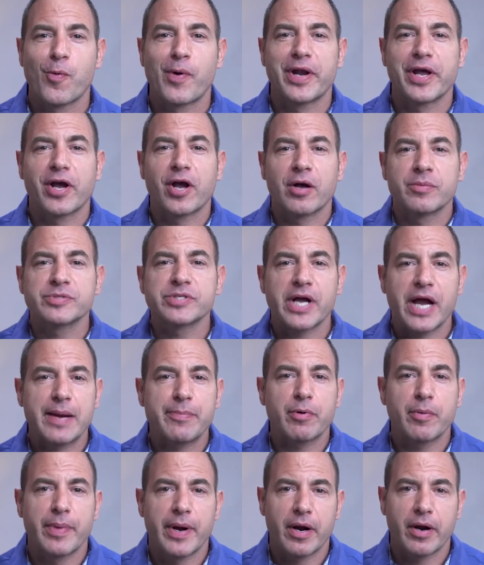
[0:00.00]
When it comes to
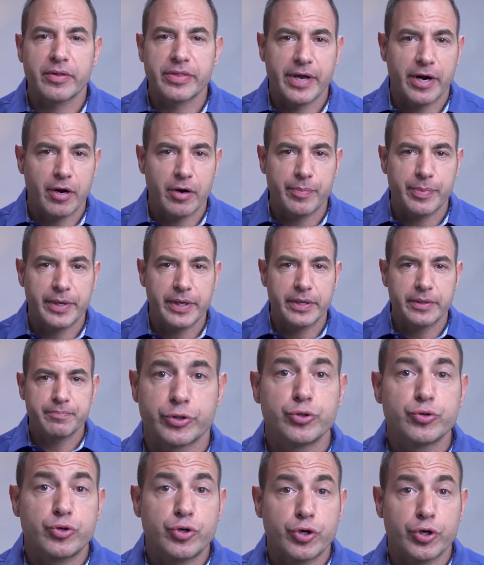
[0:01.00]
hyperbaric therapy,
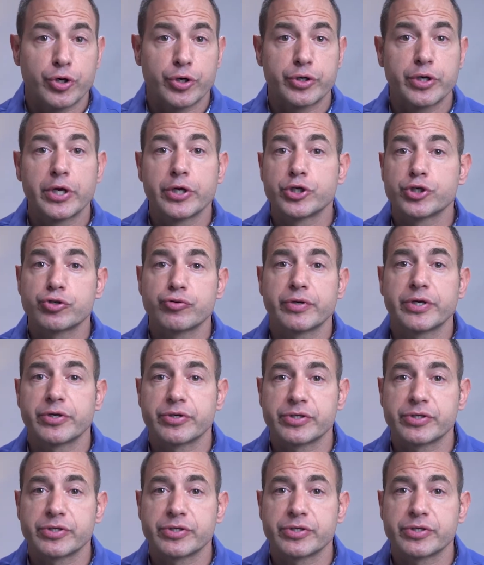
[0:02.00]
you could treat